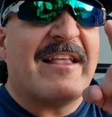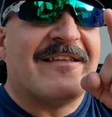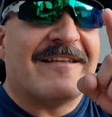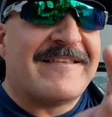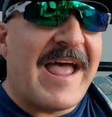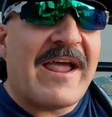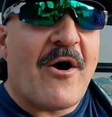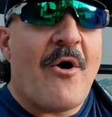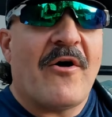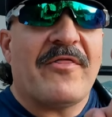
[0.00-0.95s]
to
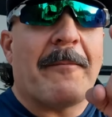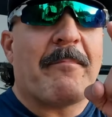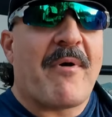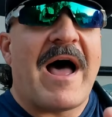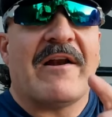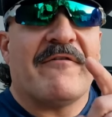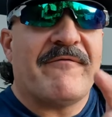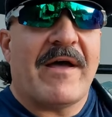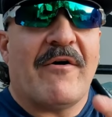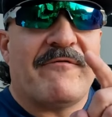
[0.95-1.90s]
take on the Bridal
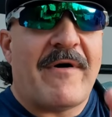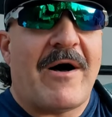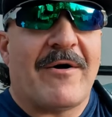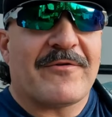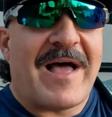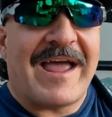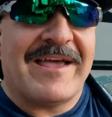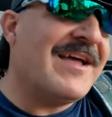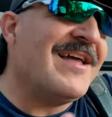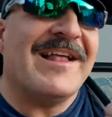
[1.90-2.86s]
Veil Falls hike.